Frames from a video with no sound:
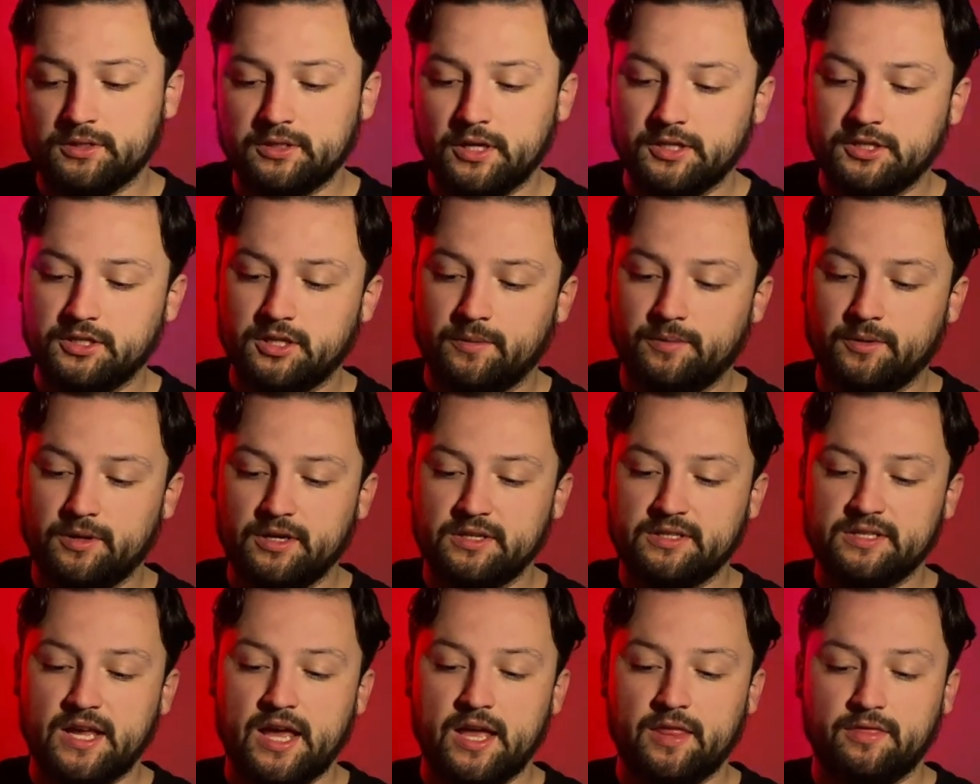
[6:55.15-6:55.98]
lightsaber
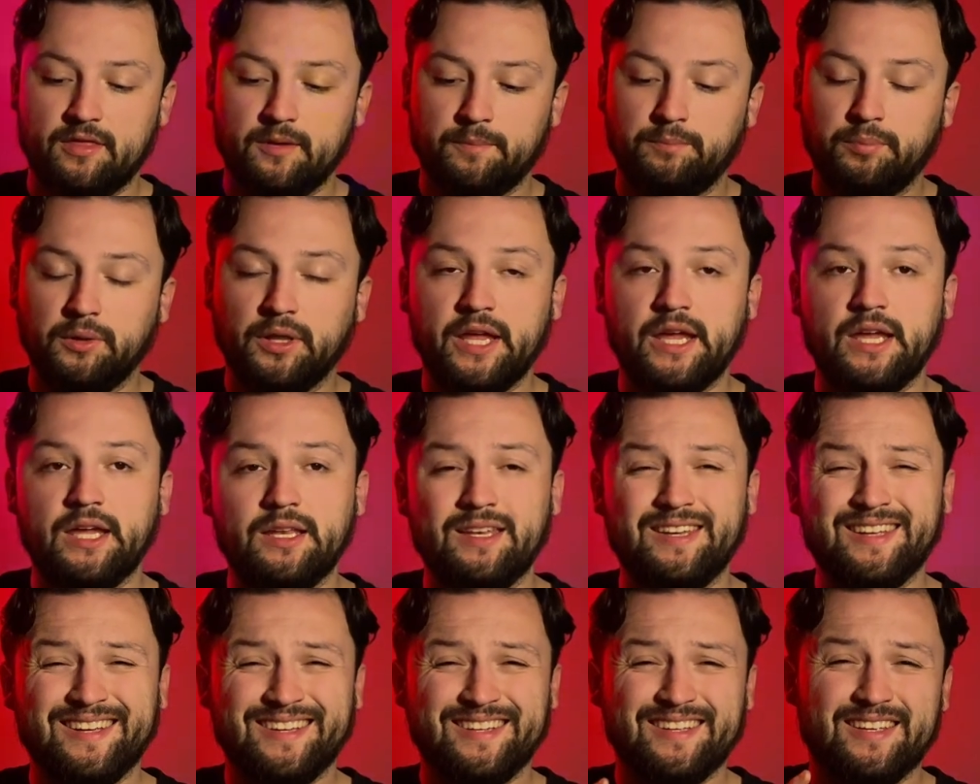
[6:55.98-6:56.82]
is that the
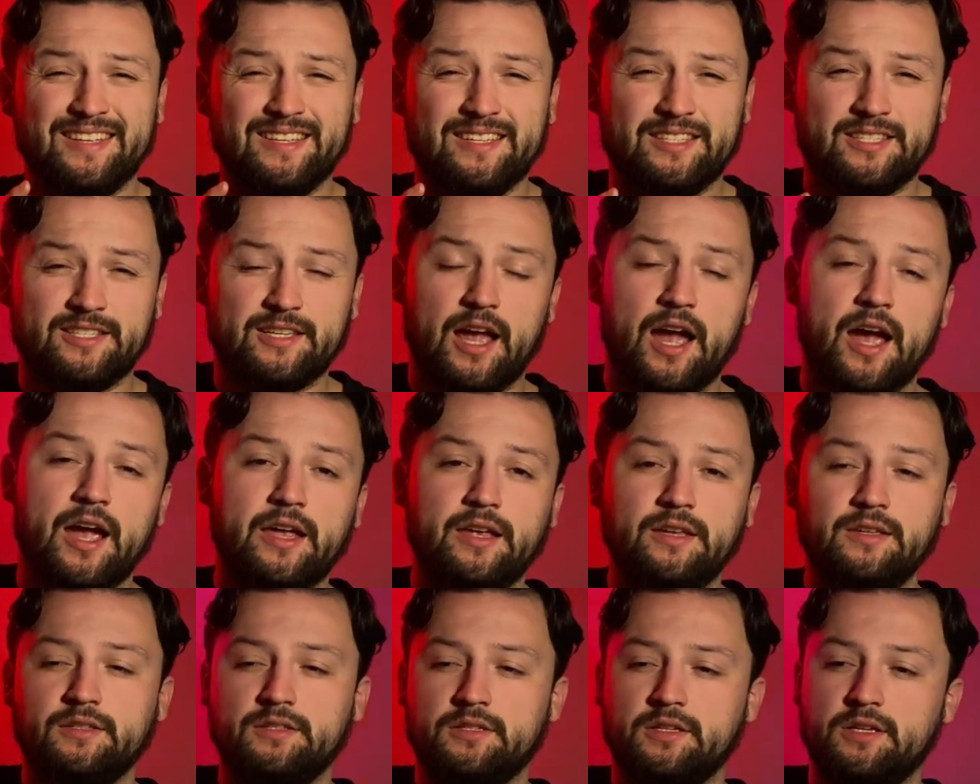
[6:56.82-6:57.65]
blade
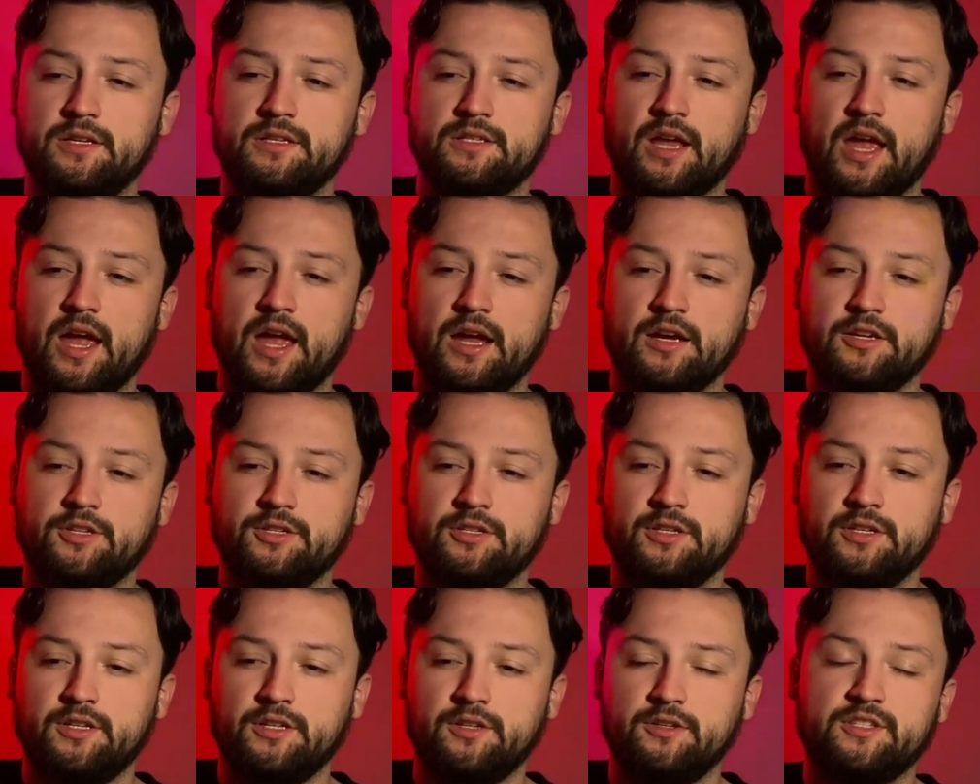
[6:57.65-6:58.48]
size is
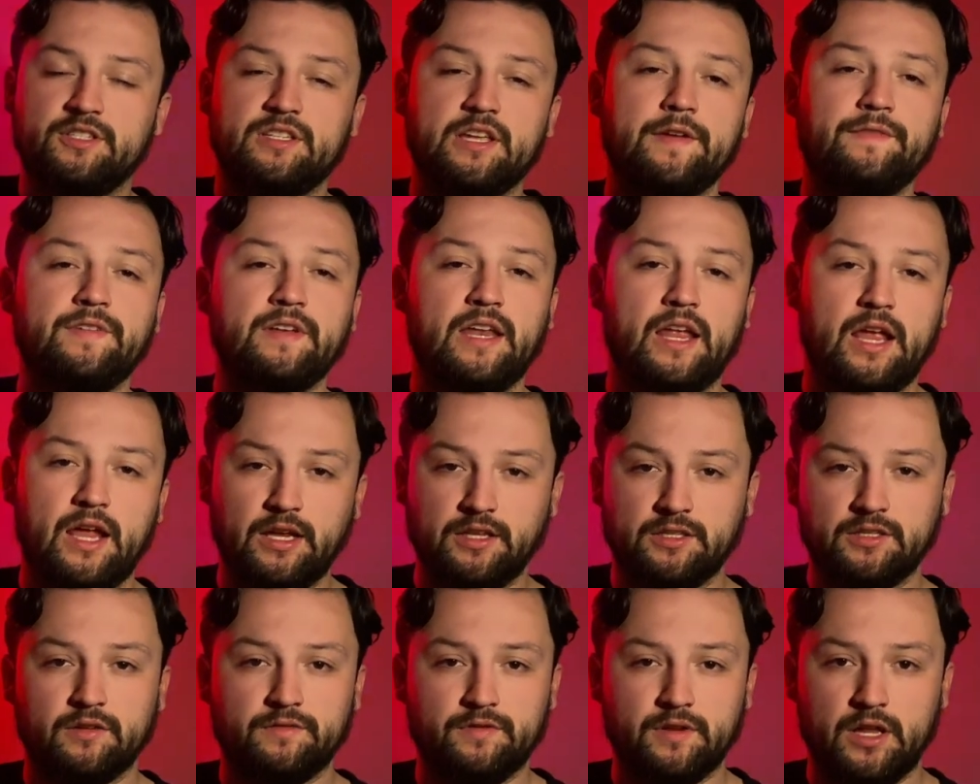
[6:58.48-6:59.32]
actually
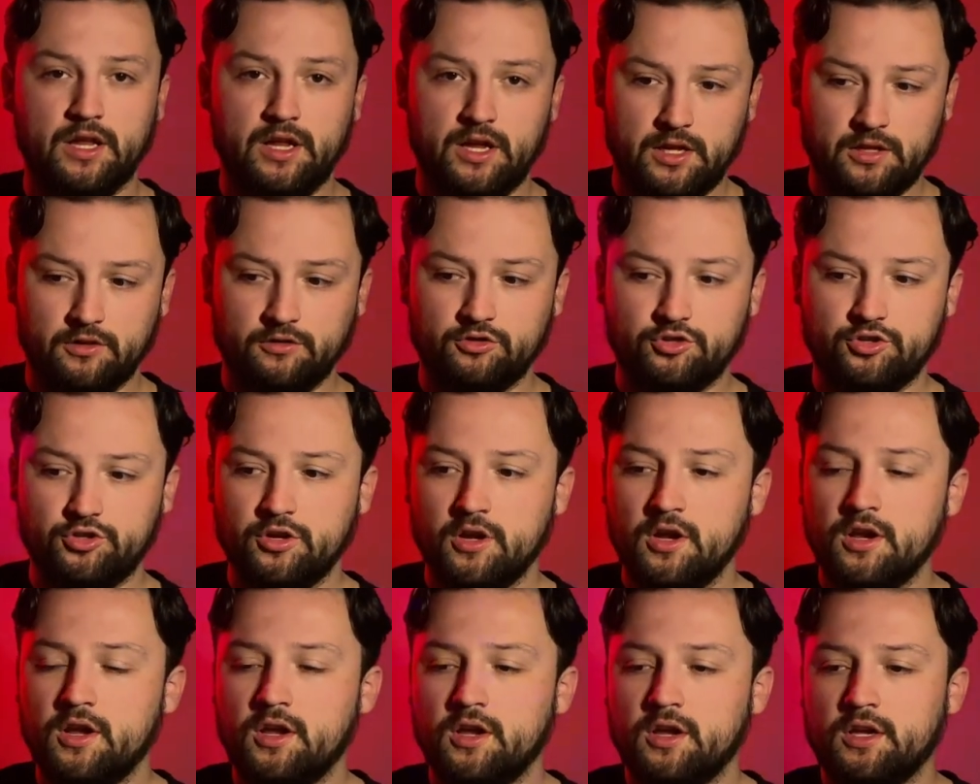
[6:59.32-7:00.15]
7/8 of an inch.
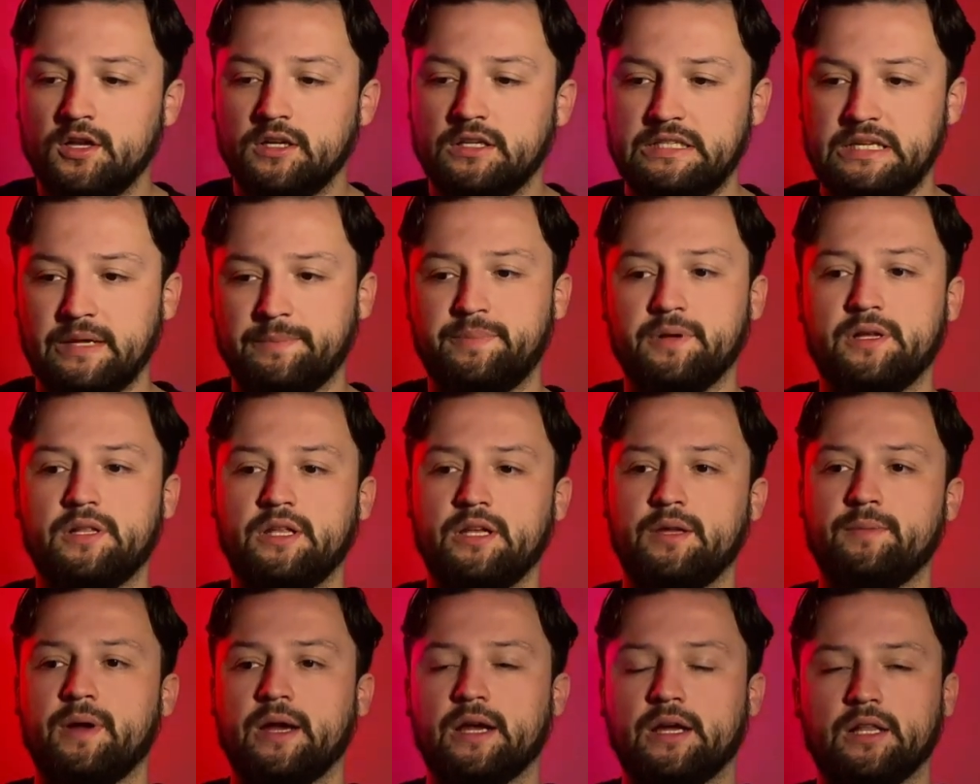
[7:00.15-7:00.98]

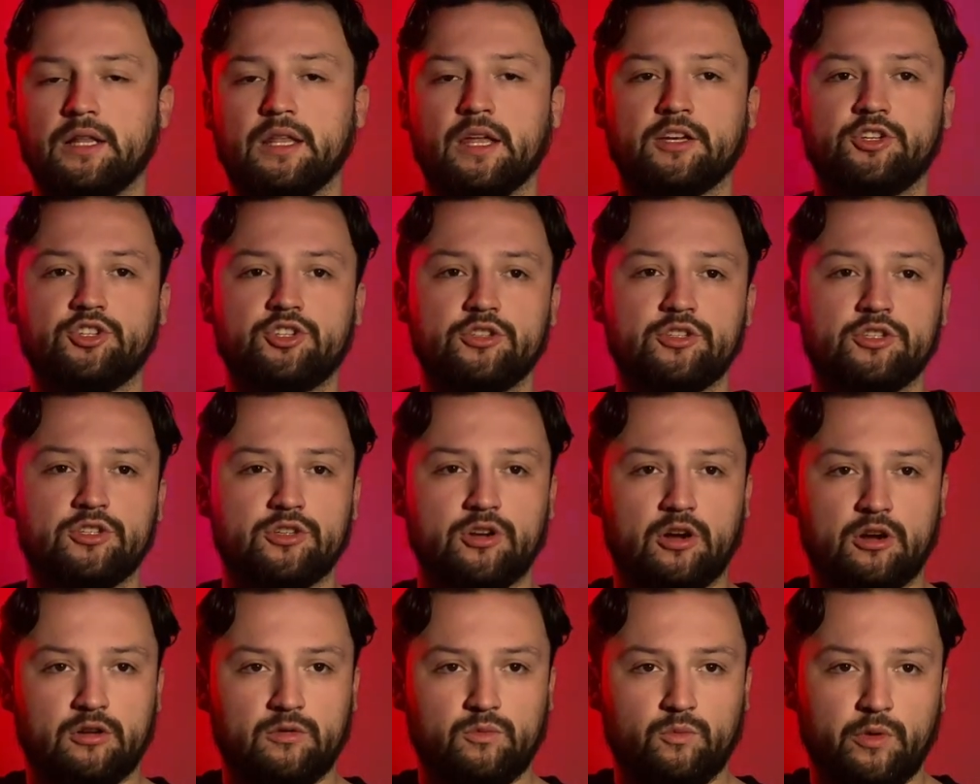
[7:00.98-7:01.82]
Typically, my collection
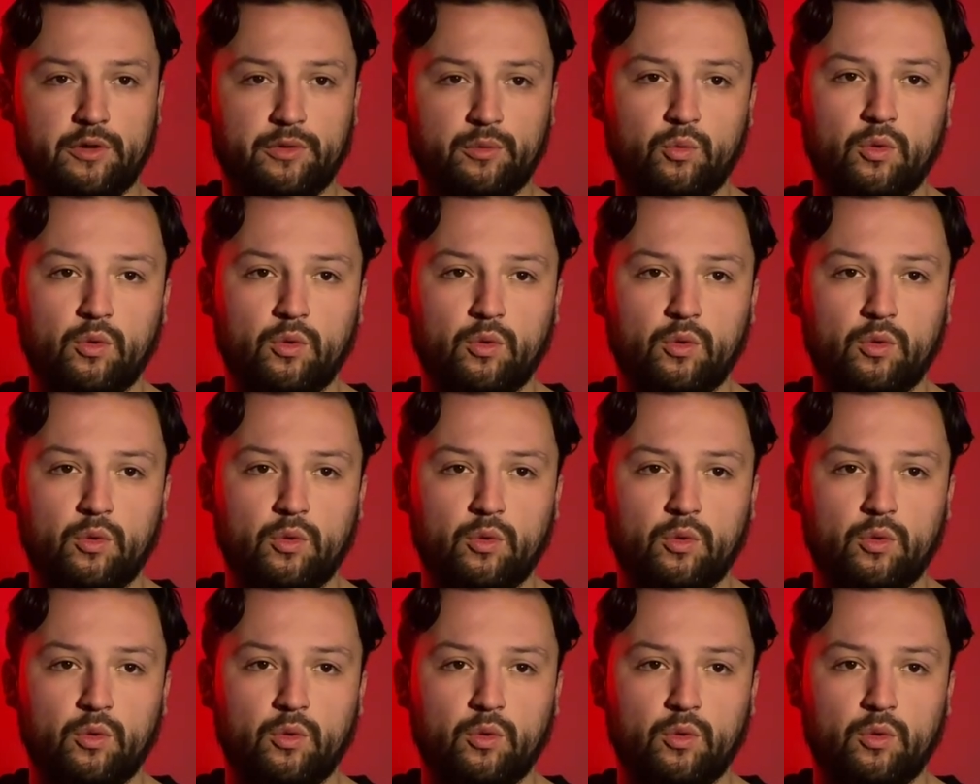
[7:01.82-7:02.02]
started with